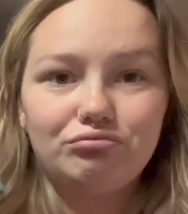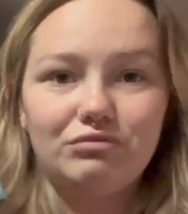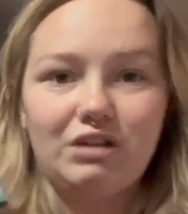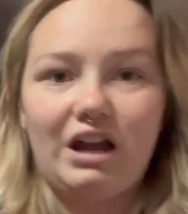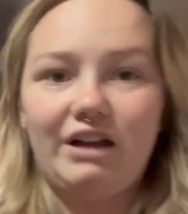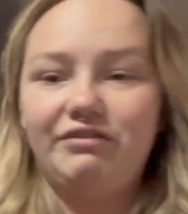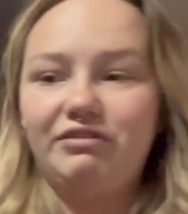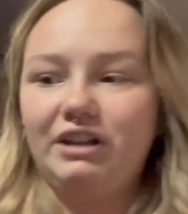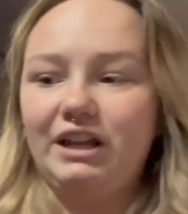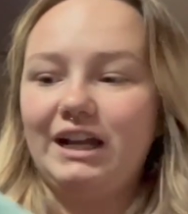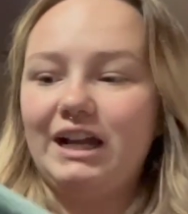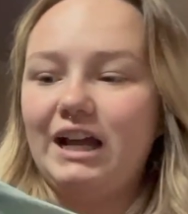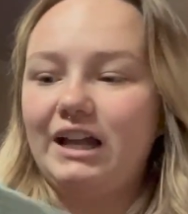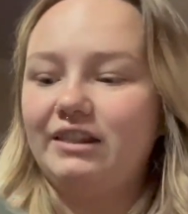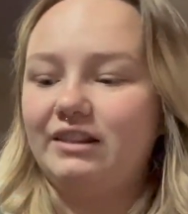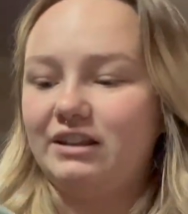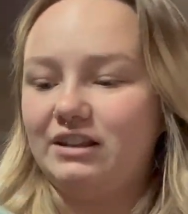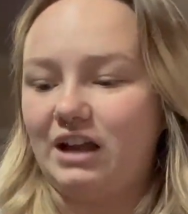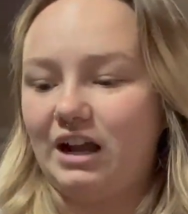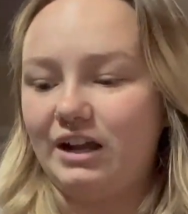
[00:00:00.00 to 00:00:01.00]
I feel
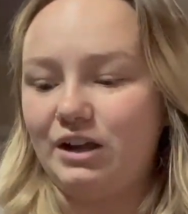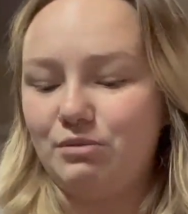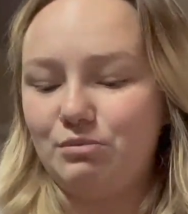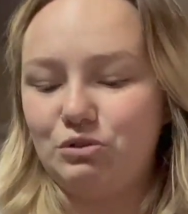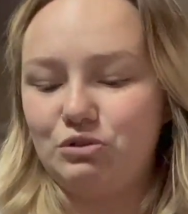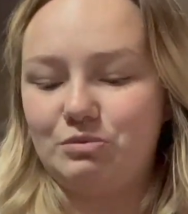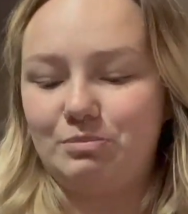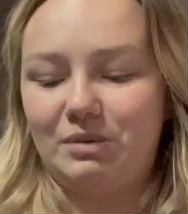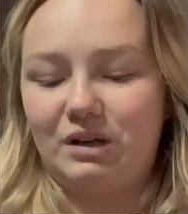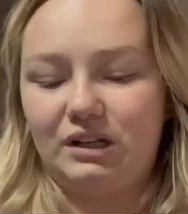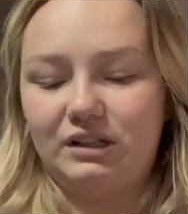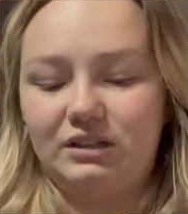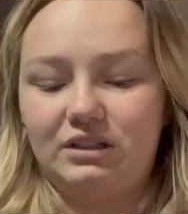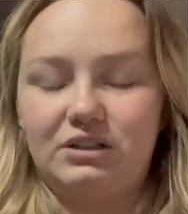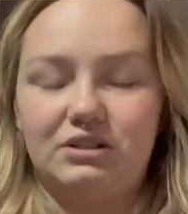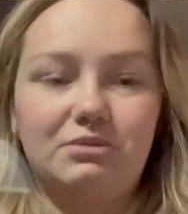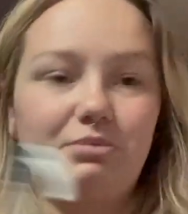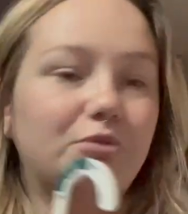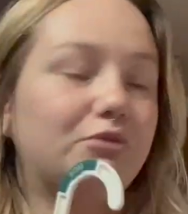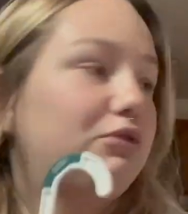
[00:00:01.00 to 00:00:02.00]
like I almost bought
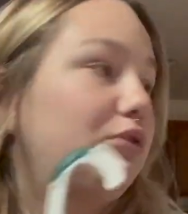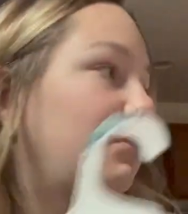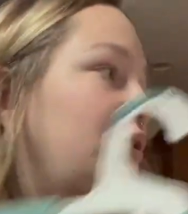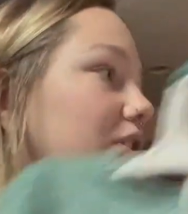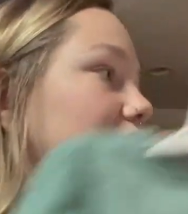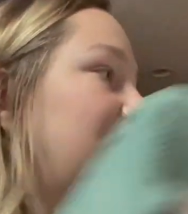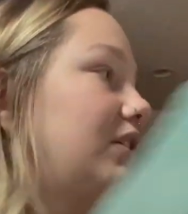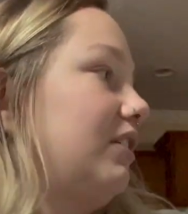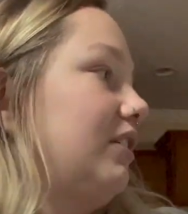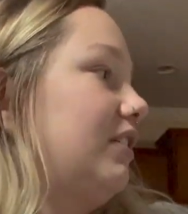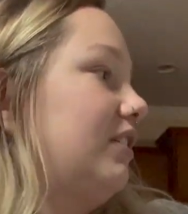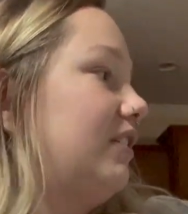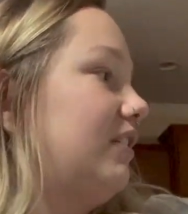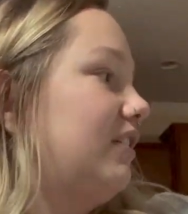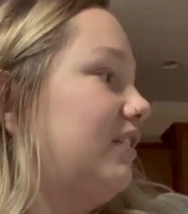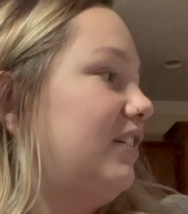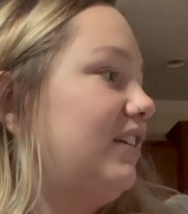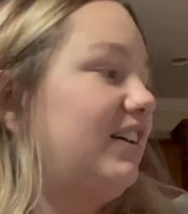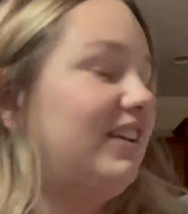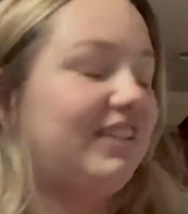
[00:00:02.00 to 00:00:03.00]
this before
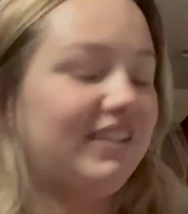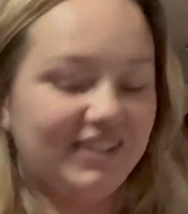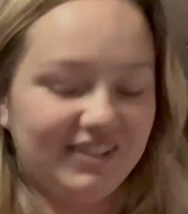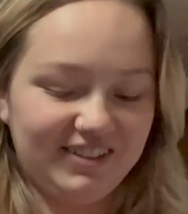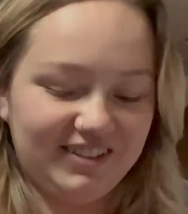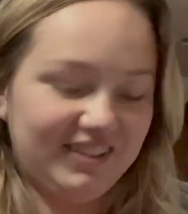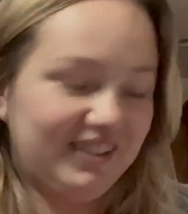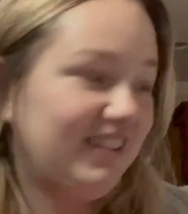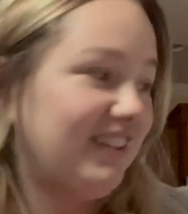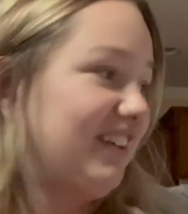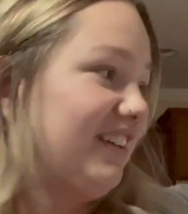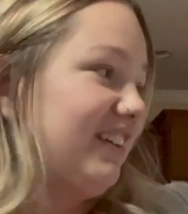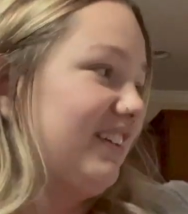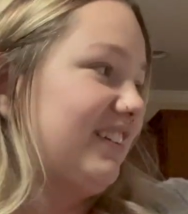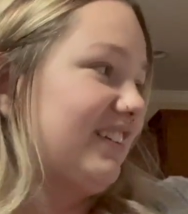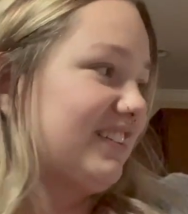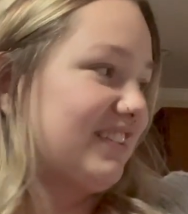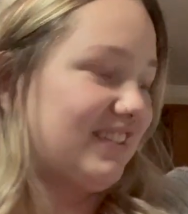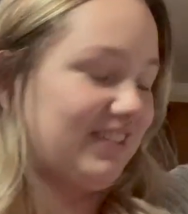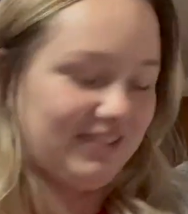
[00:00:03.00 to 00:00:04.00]

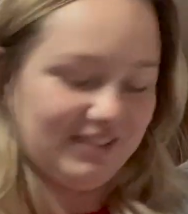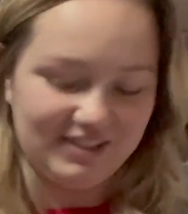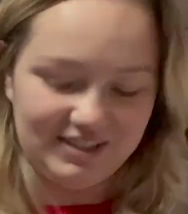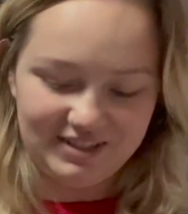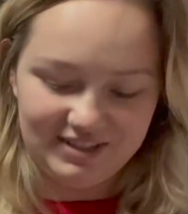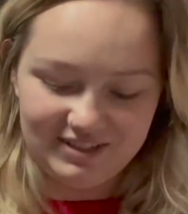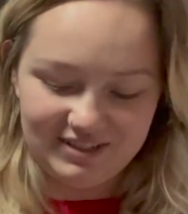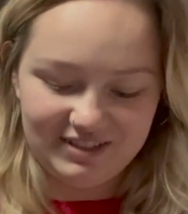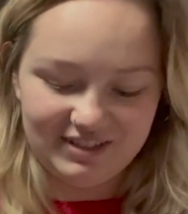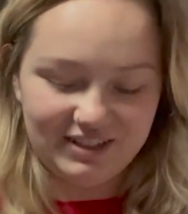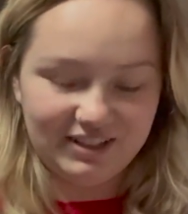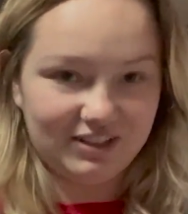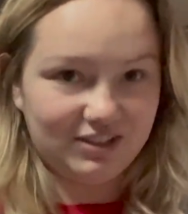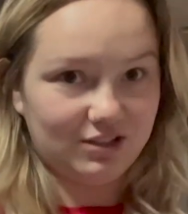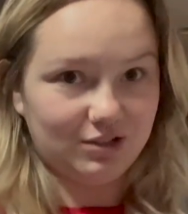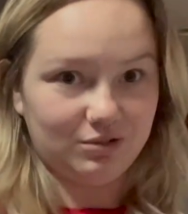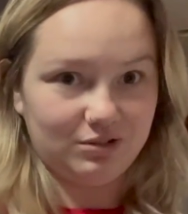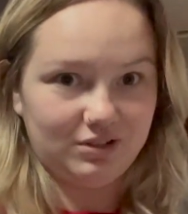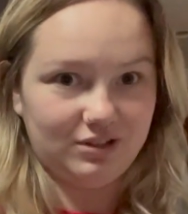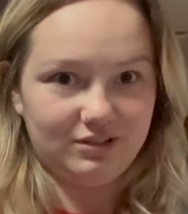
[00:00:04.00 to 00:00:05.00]
because it's
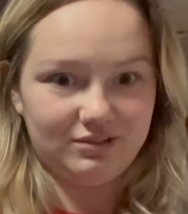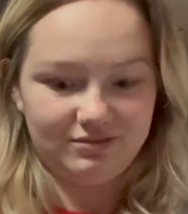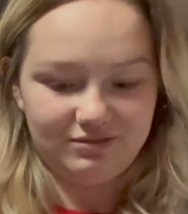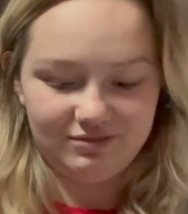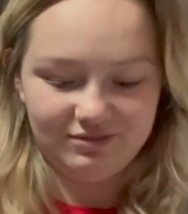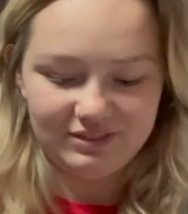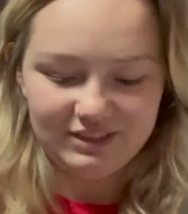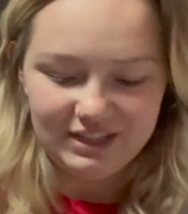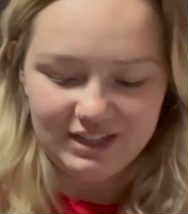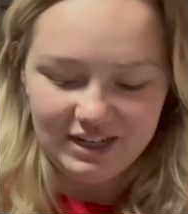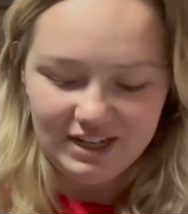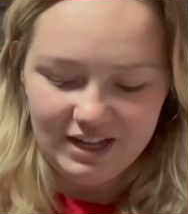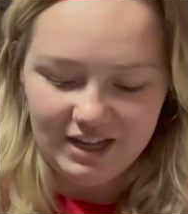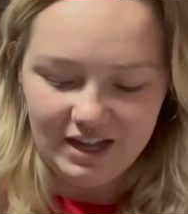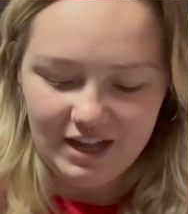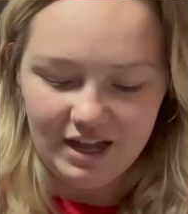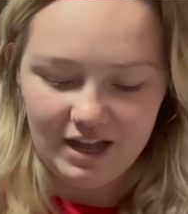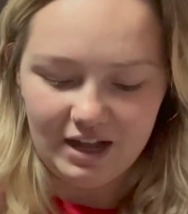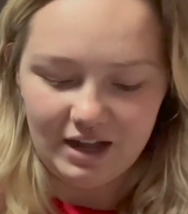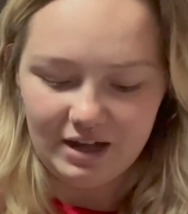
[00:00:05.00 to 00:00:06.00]
so cute.
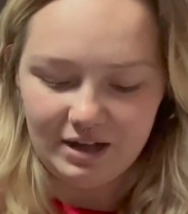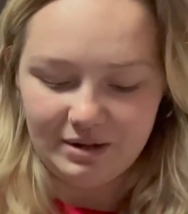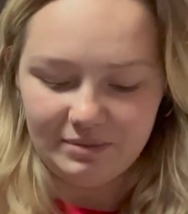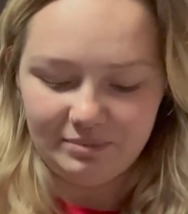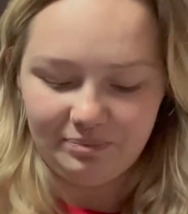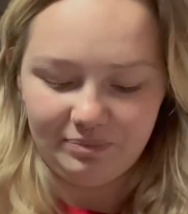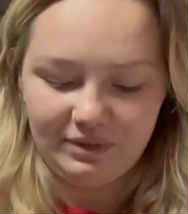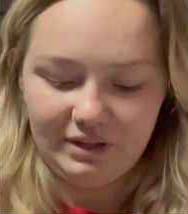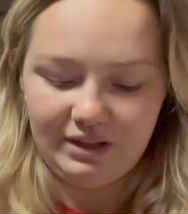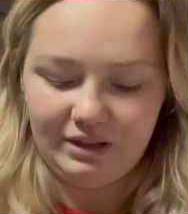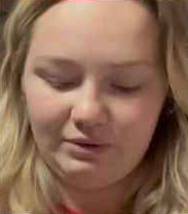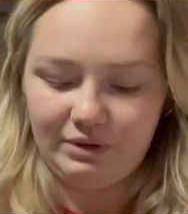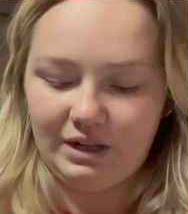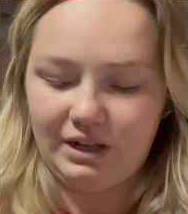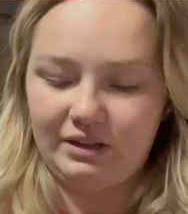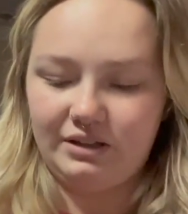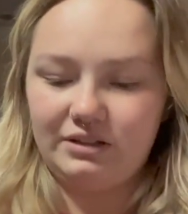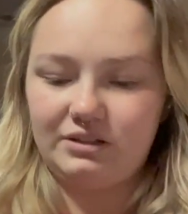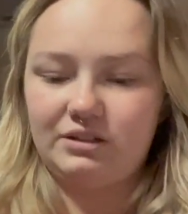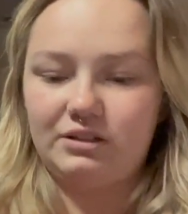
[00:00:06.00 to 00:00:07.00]
And then we
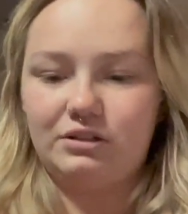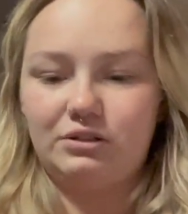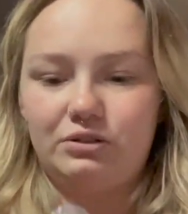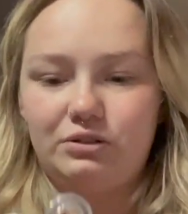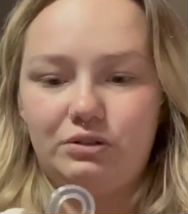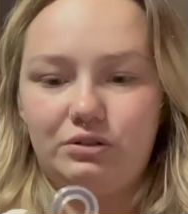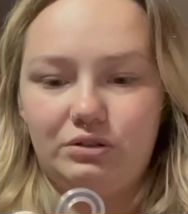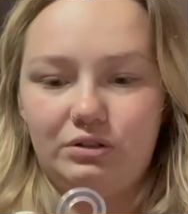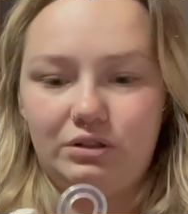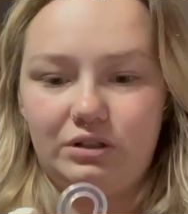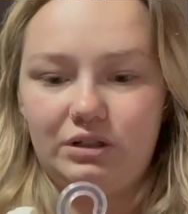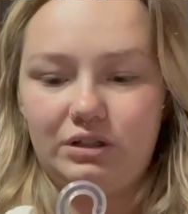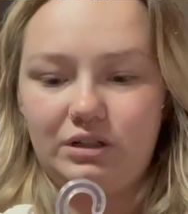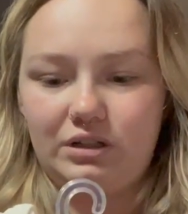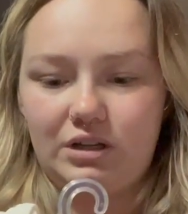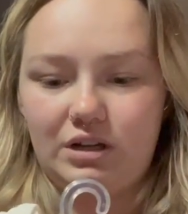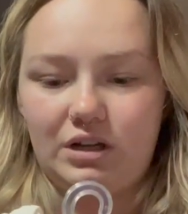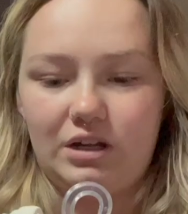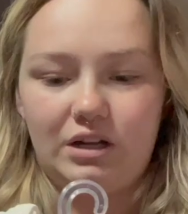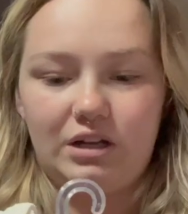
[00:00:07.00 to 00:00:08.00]
got this little,
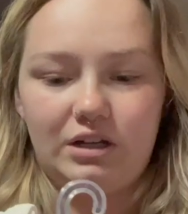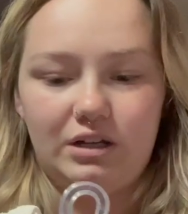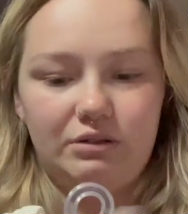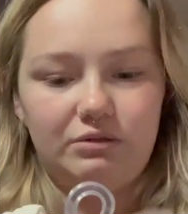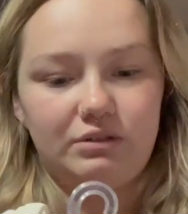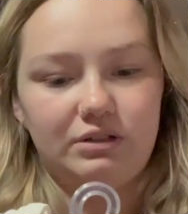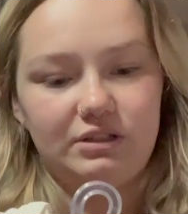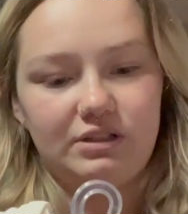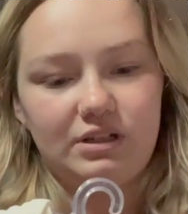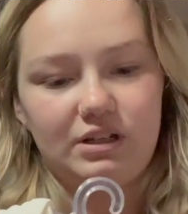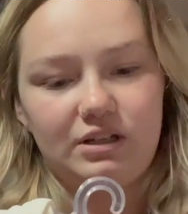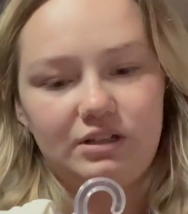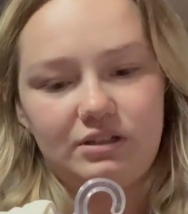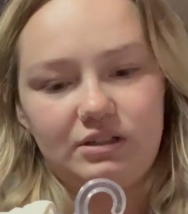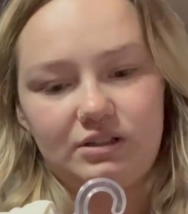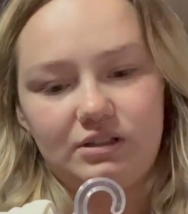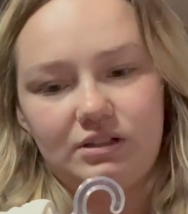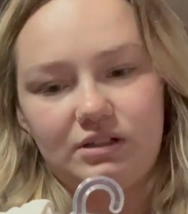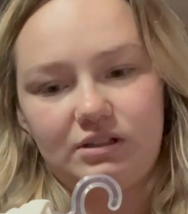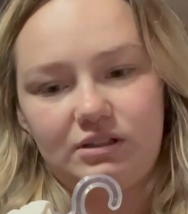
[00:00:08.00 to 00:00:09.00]
what size
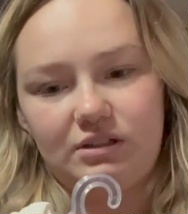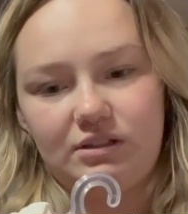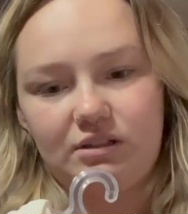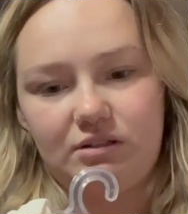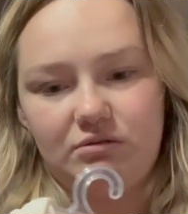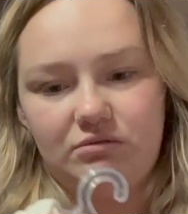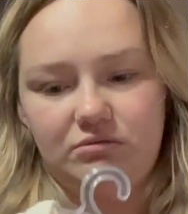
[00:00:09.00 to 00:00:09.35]
is this?